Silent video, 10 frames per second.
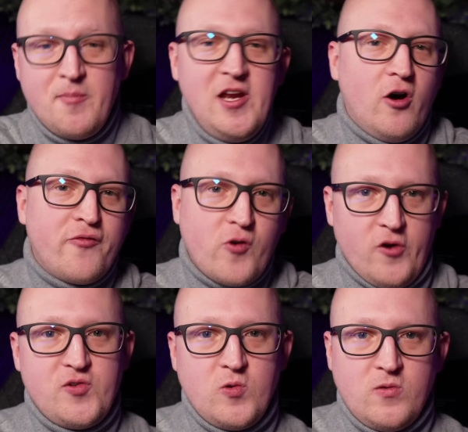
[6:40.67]
I mean, of
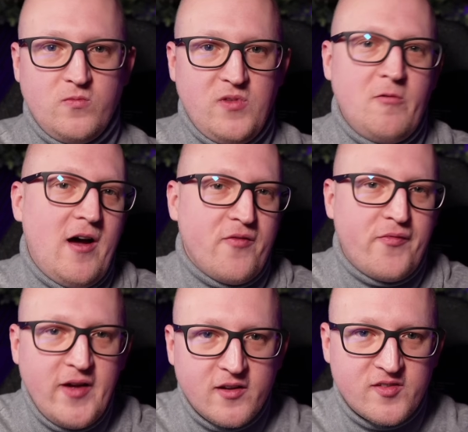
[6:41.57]
course, you, there are
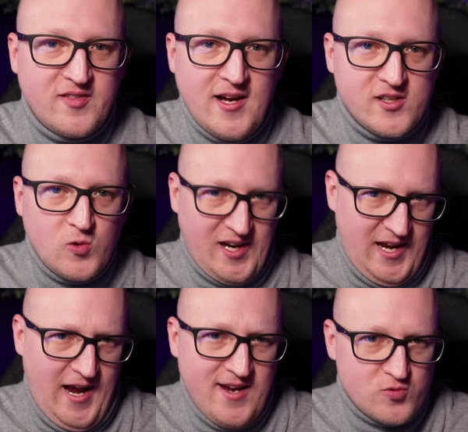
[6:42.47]
things that you
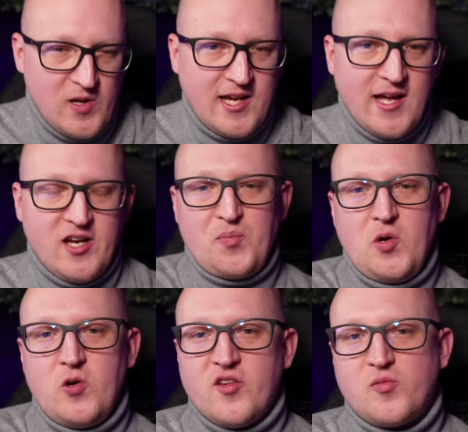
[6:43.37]
can't really get
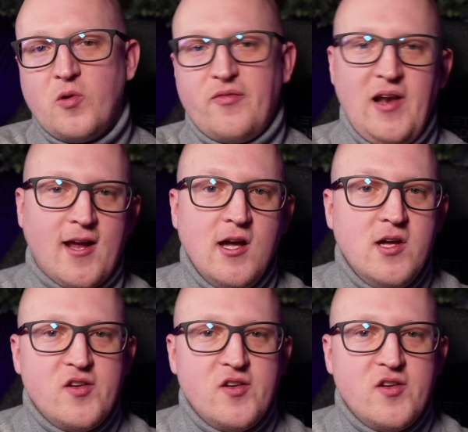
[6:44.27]
experience with, like